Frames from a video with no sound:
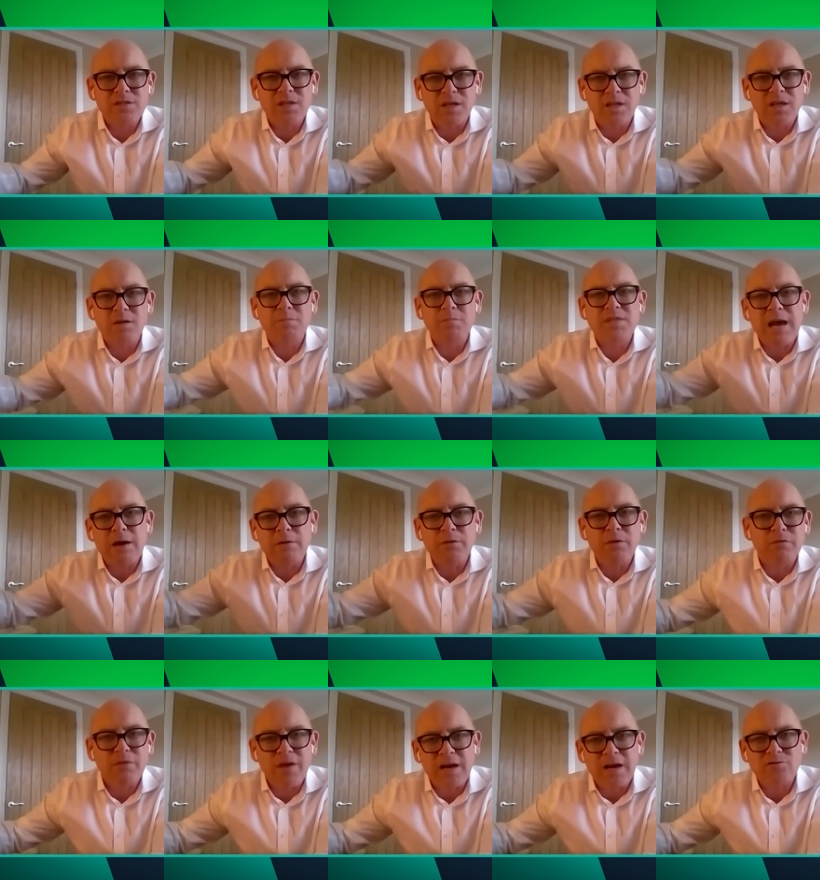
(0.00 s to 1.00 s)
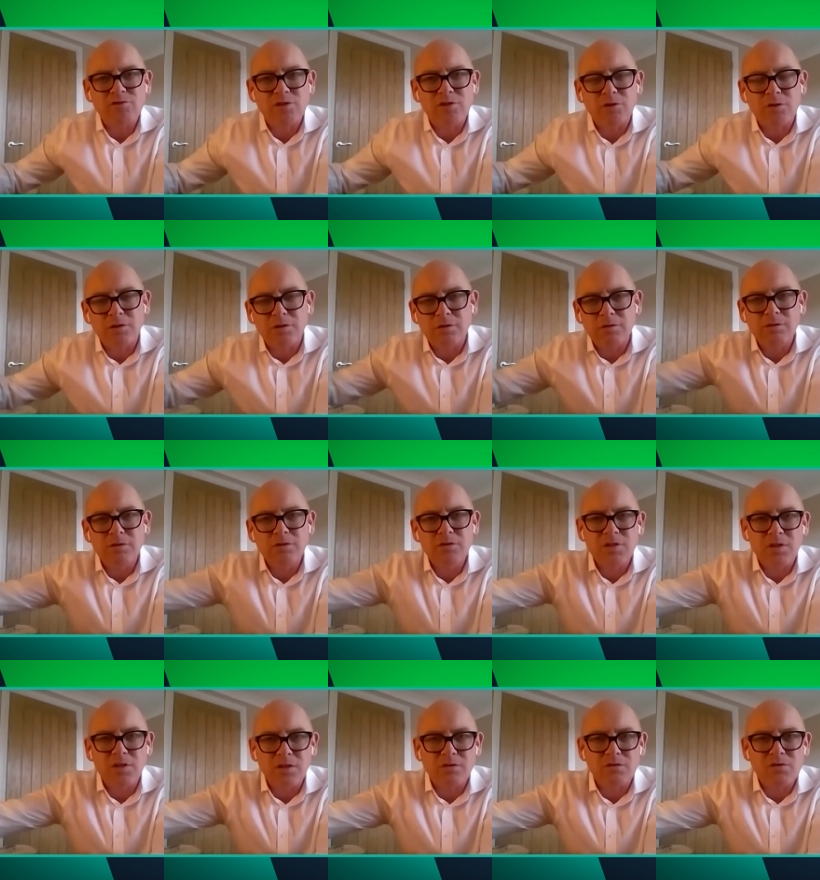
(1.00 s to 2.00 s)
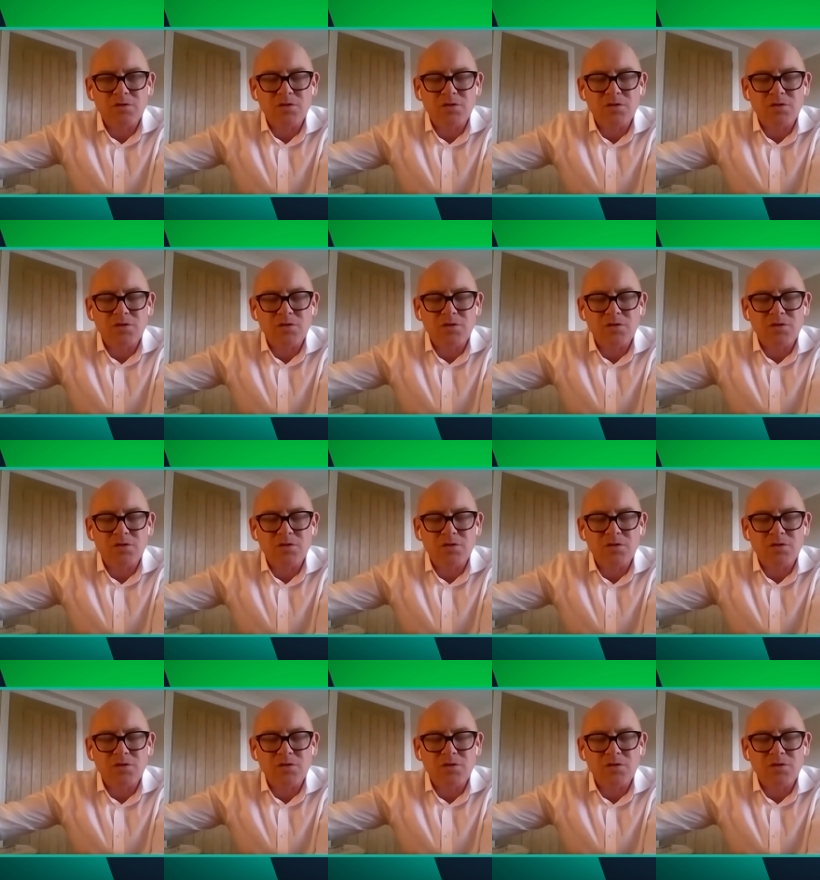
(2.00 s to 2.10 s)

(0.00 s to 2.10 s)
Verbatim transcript: that comes out the factory door to the